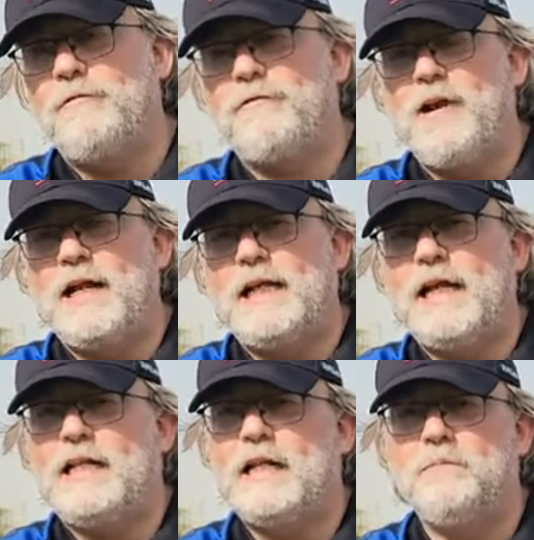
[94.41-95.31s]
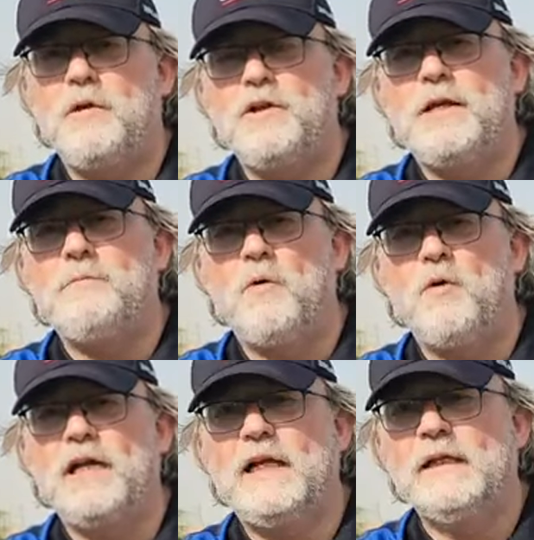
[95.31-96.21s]
Friday, till Monday
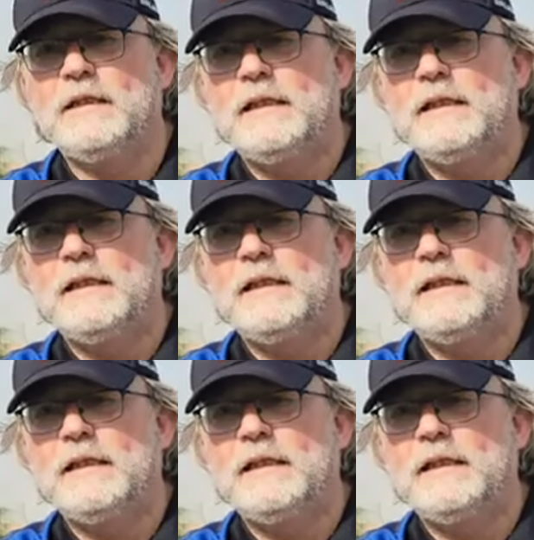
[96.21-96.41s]
morning.